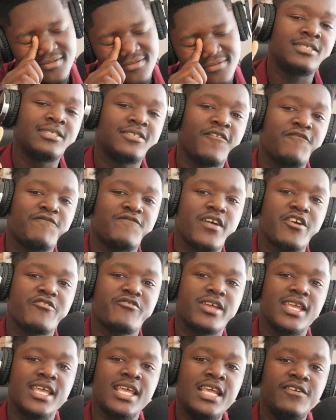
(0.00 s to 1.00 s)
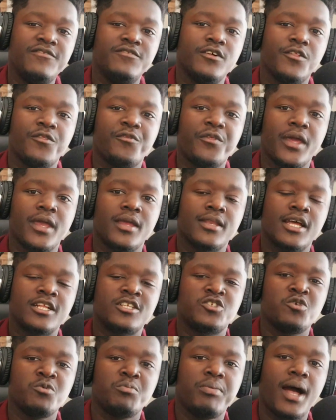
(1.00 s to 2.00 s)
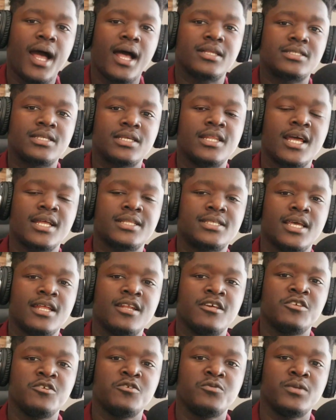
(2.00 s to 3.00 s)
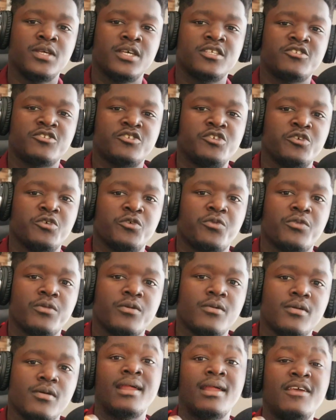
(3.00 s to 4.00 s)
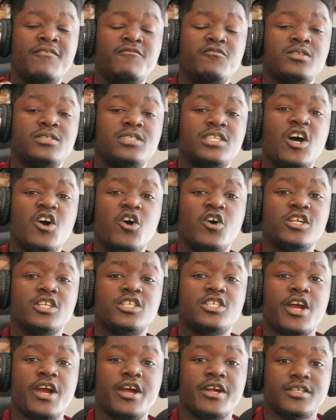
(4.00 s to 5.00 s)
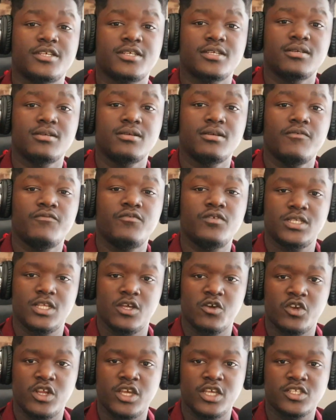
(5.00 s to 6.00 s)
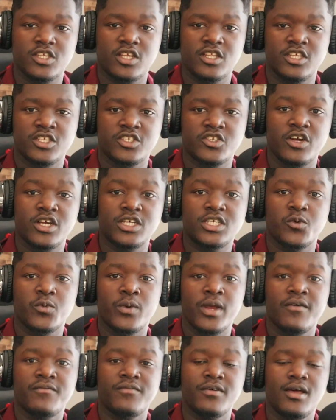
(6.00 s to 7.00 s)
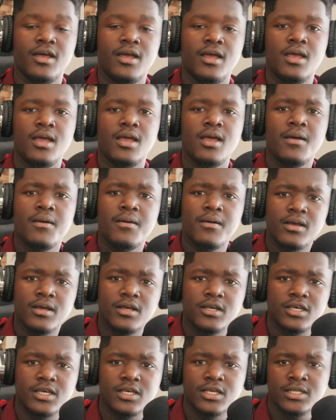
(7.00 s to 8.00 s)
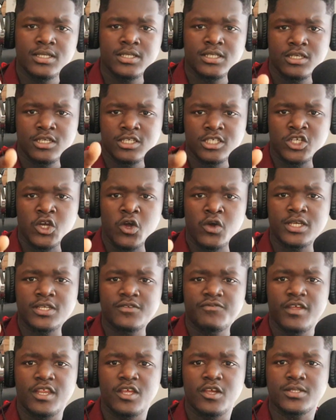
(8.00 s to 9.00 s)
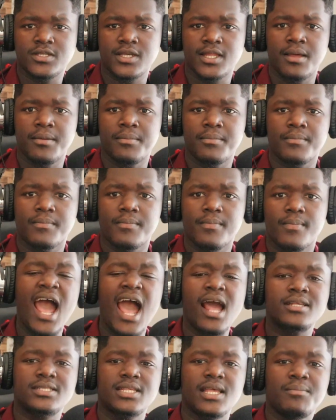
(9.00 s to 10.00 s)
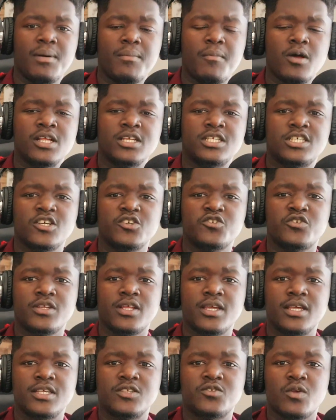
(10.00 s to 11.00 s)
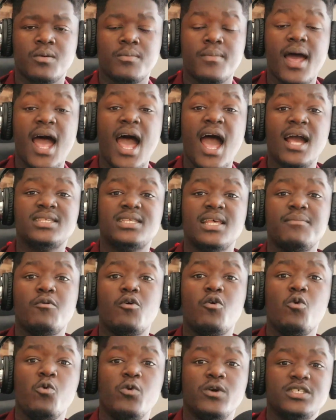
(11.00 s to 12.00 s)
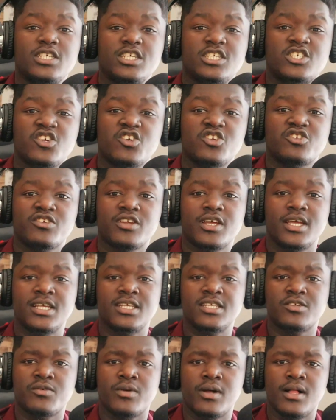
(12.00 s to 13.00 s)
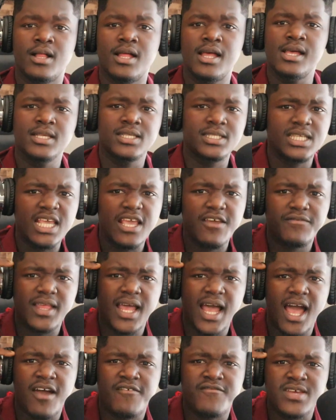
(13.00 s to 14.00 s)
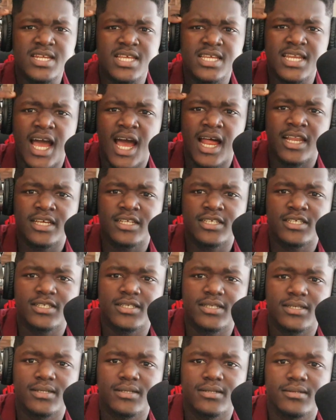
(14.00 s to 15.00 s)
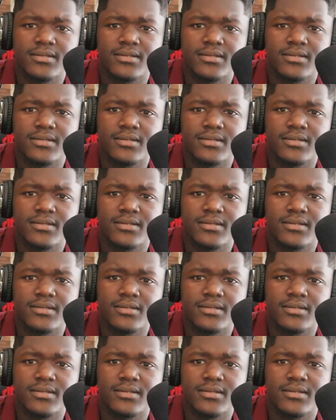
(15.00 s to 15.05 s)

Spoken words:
It's a very evil thing that you pastor not telling you this truth. And if you still go to church, if you still go to Sunday church or wherever, show this video to them. Ask them about the children of Israel. Ask them who is the children of Israel. See if they have any knowledge.